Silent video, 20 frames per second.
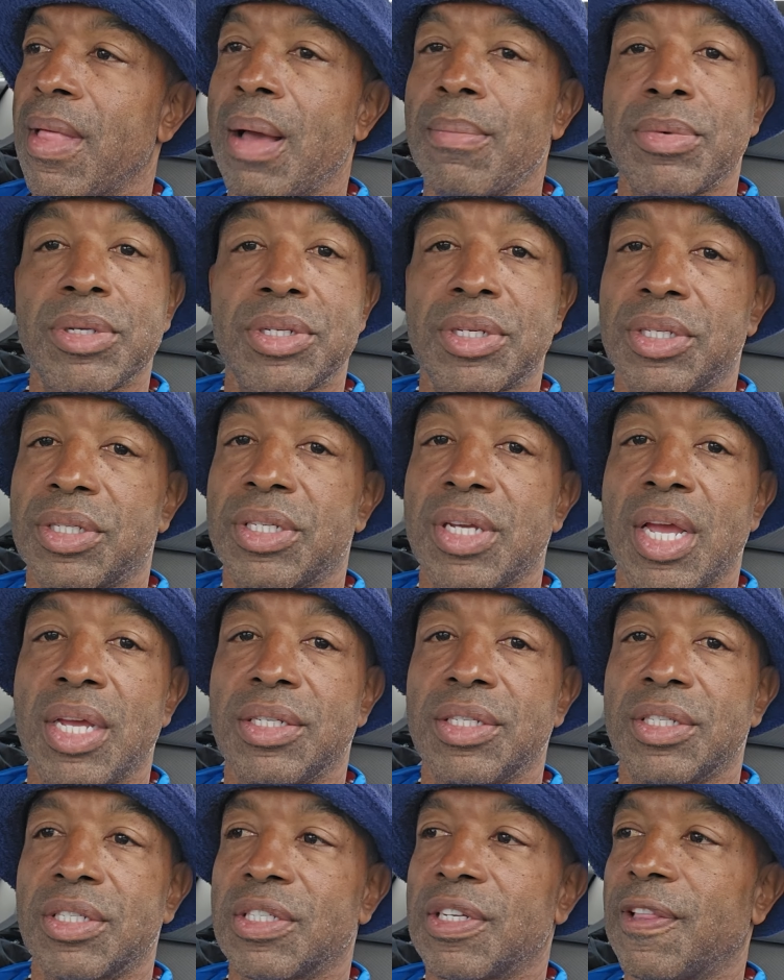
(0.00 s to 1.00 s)
I'm a
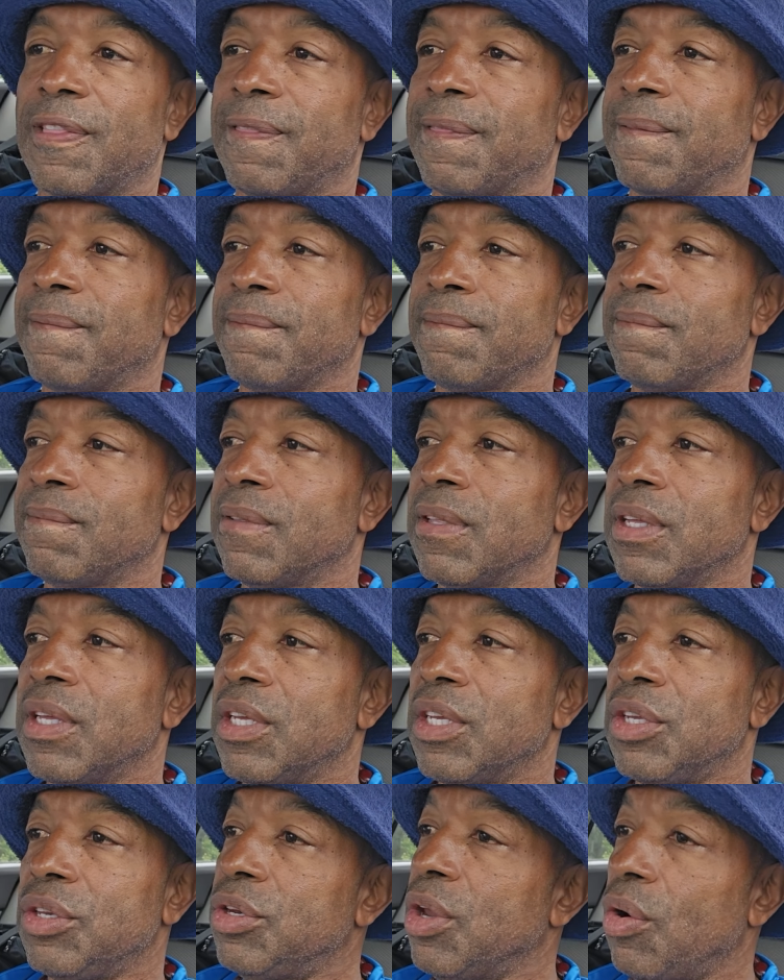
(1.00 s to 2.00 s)
success.
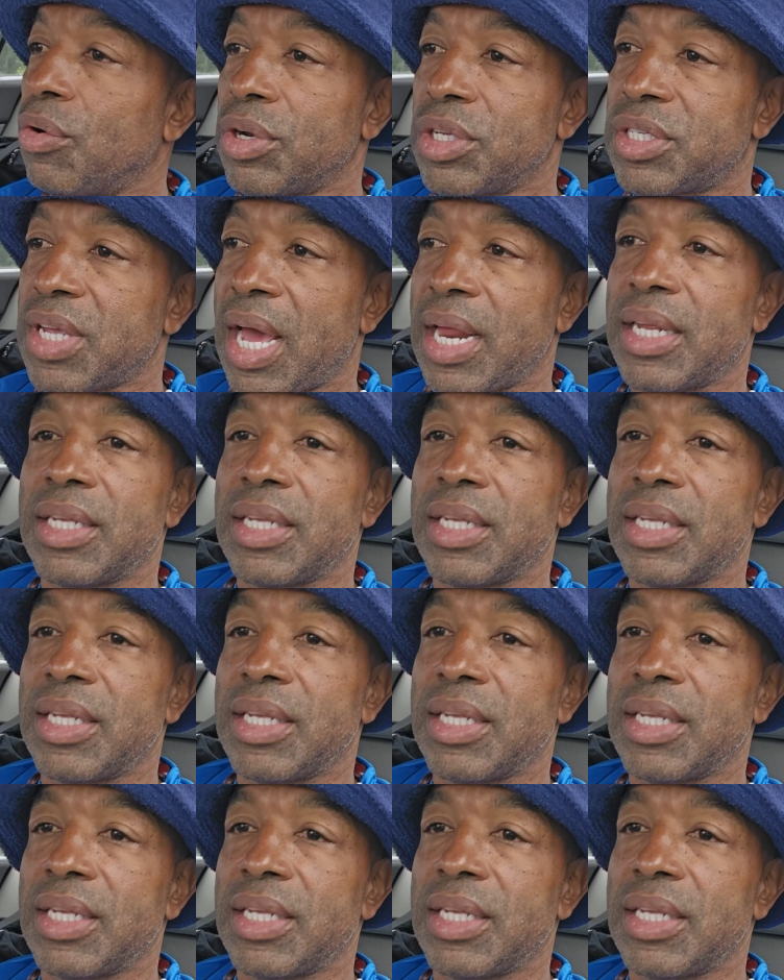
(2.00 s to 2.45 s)
Notice I